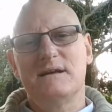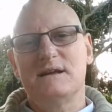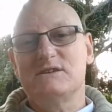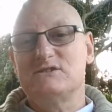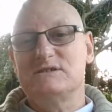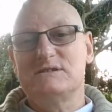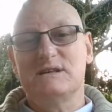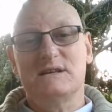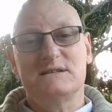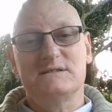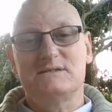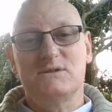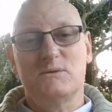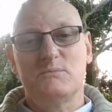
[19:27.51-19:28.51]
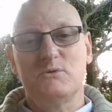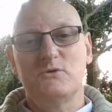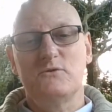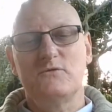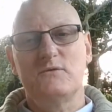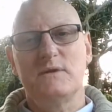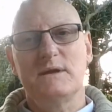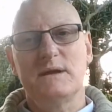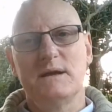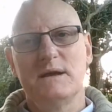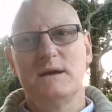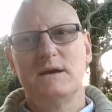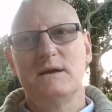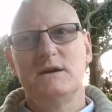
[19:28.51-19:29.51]
as she does so beautifully,
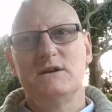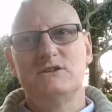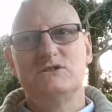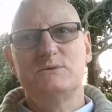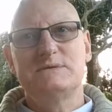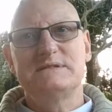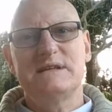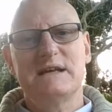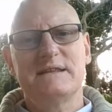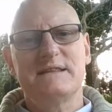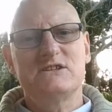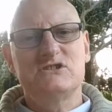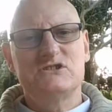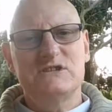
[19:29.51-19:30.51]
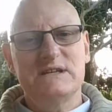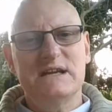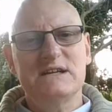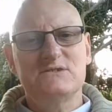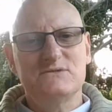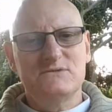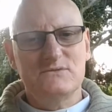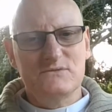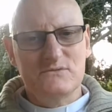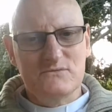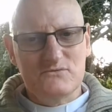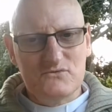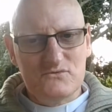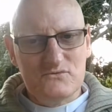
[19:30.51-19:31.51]
she was saying that she had to